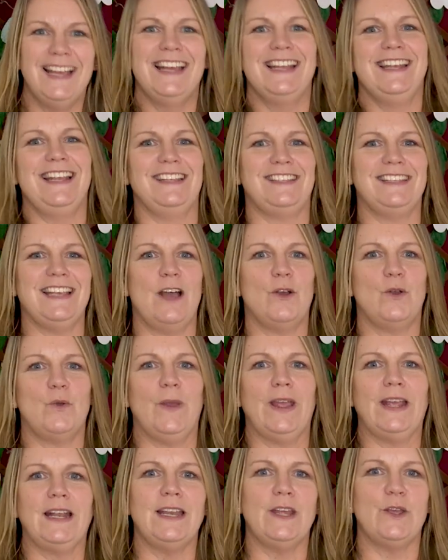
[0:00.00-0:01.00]
Let's see how
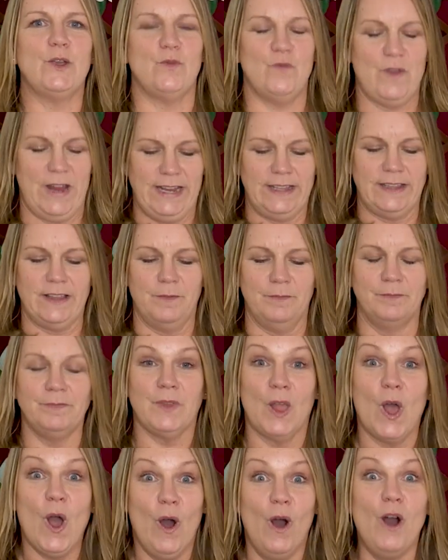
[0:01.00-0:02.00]
quickly you can read them.
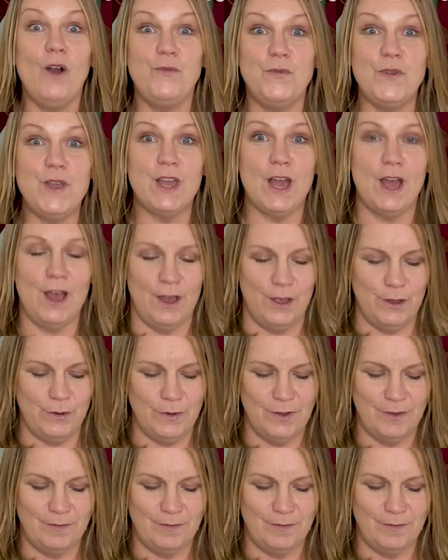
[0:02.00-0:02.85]
Off you go.